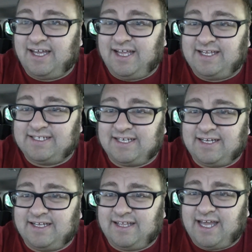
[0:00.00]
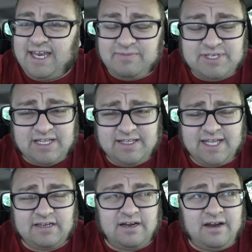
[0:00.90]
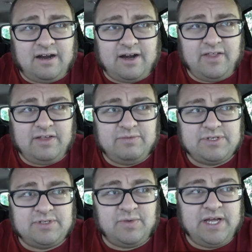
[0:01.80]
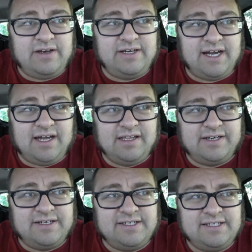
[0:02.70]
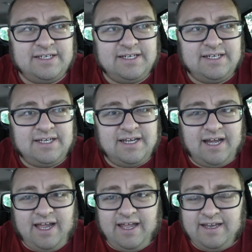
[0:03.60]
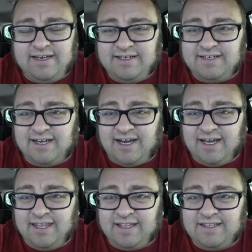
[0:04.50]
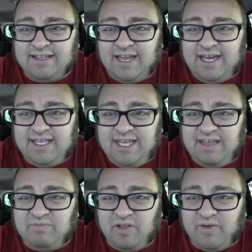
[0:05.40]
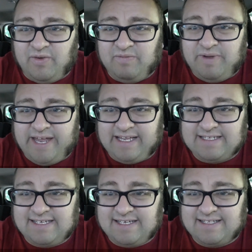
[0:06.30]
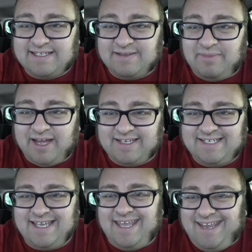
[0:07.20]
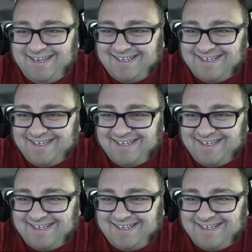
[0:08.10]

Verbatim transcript: And uh, I ended up selling that car. I think it was three hundred dollars, and I let the lady keep all the old magazines in the back seat.